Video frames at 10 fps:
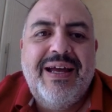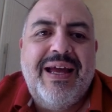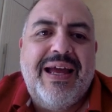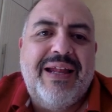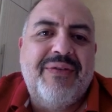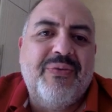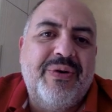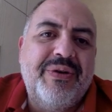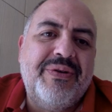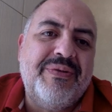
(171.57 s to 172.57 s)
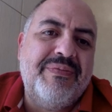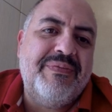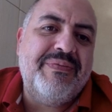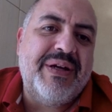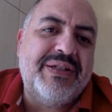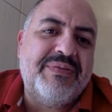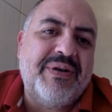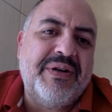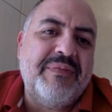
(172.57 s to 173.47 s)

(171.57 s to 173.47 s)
and where you're benchmarking.